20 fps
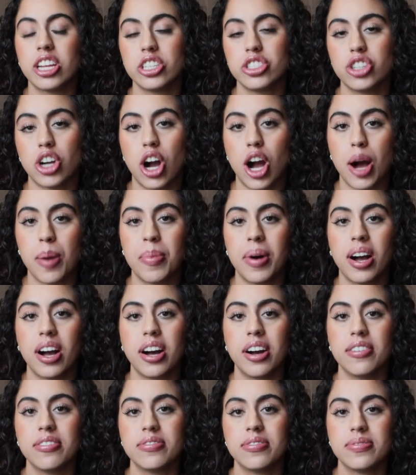good job
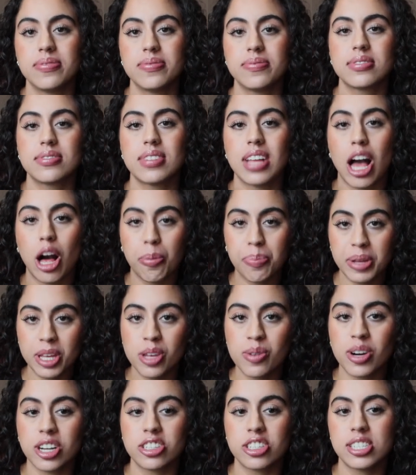of
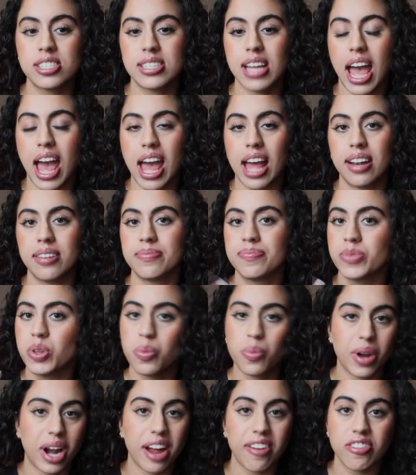helping you understand
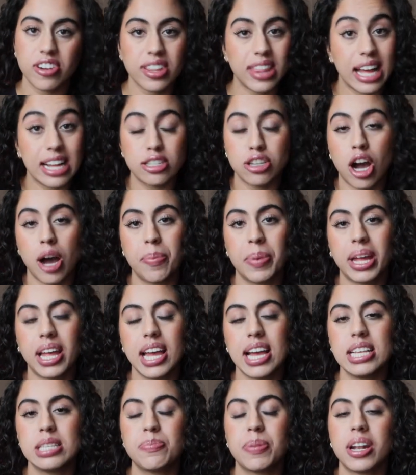whatever that
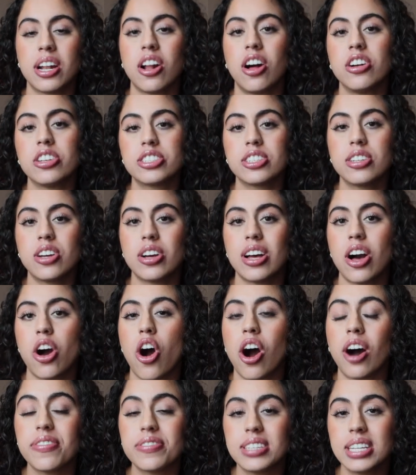topic is, but it also
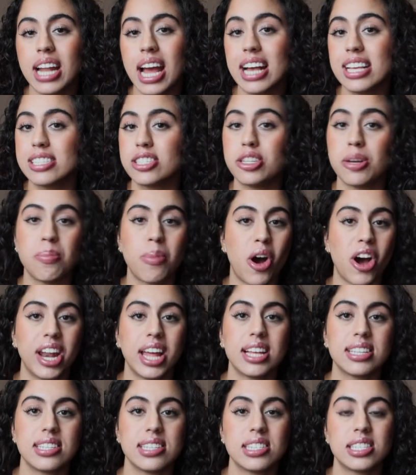often has
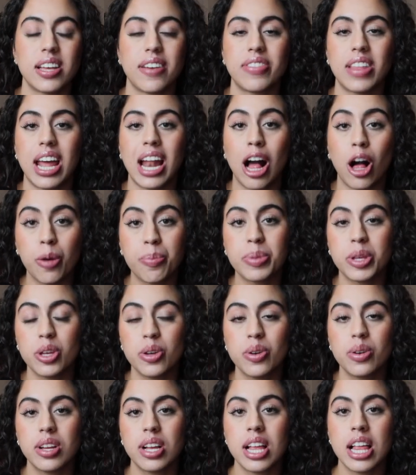mnemonics and stuff that help
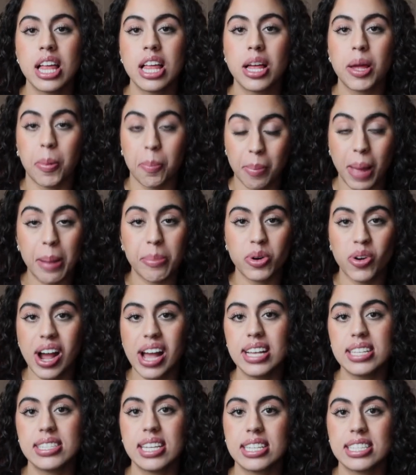you
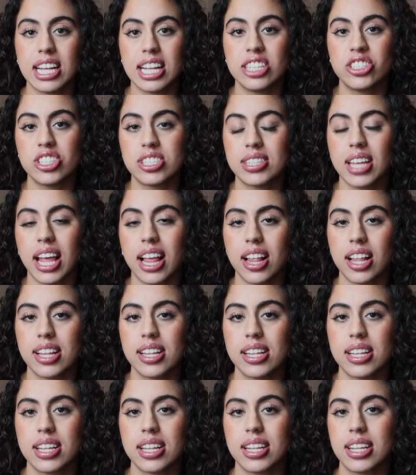memorize things and just like
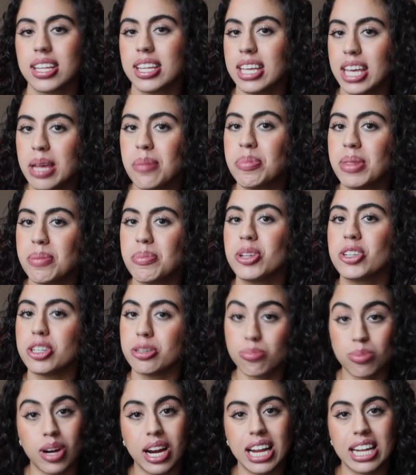keep them in
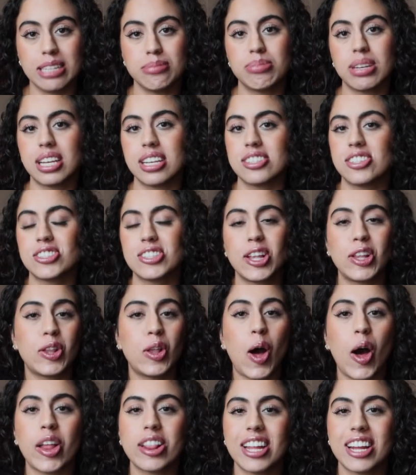your brain, because there's a
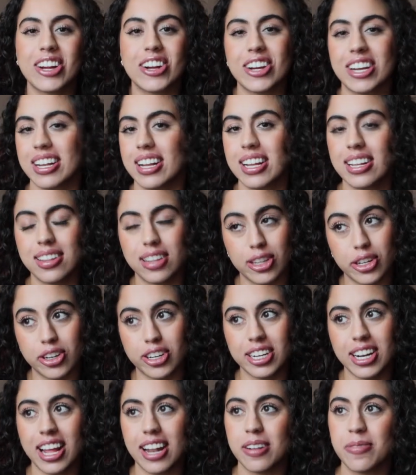lot that you're gonna
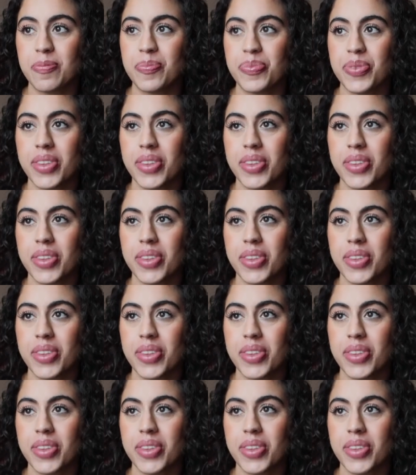learn and